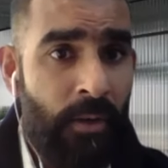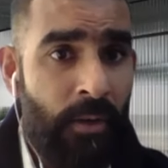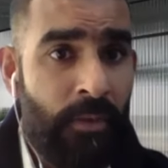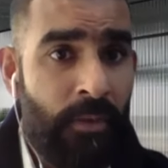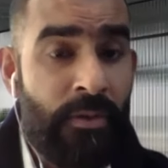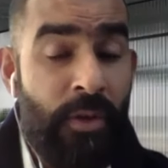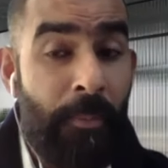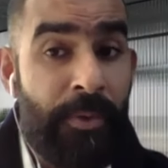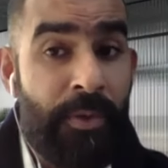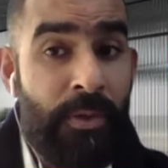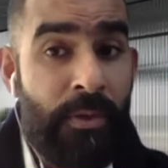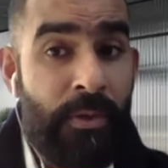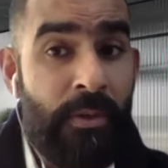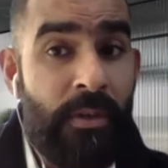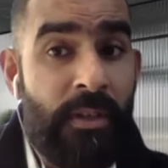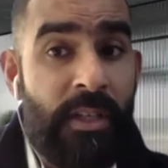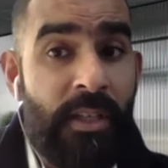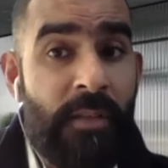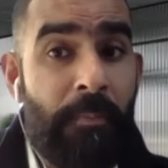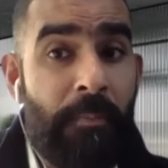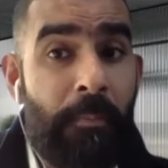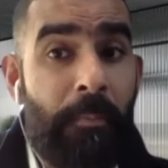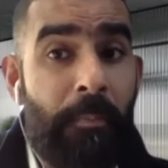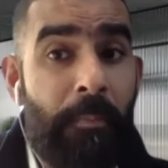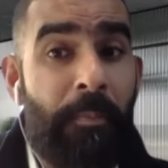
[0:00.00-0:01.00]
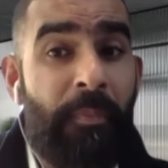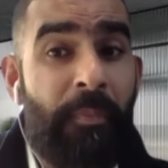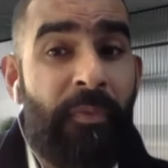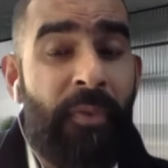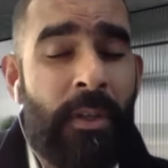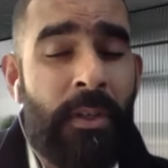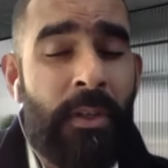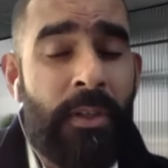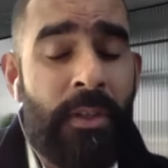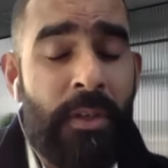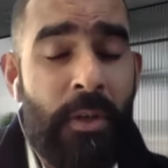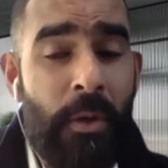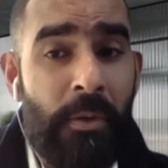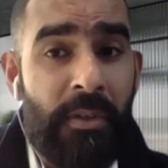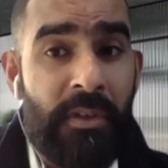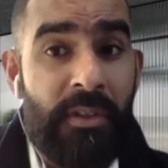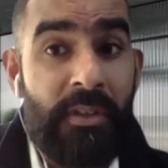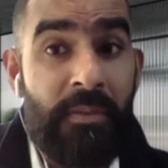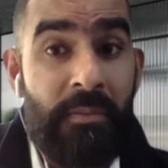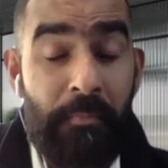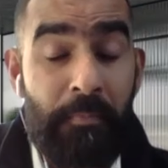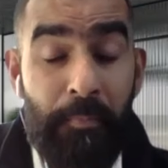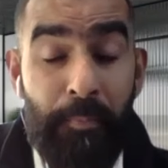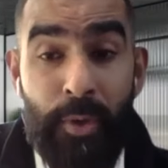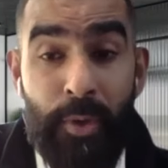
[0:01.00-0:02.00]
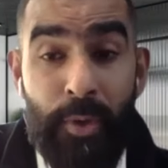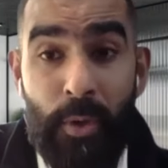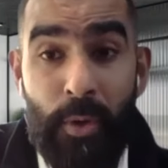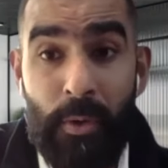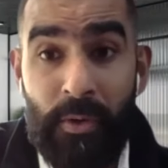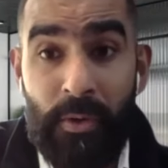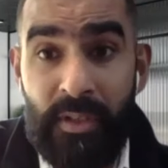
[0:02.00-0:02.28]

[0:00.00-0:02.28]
opportunities from a pure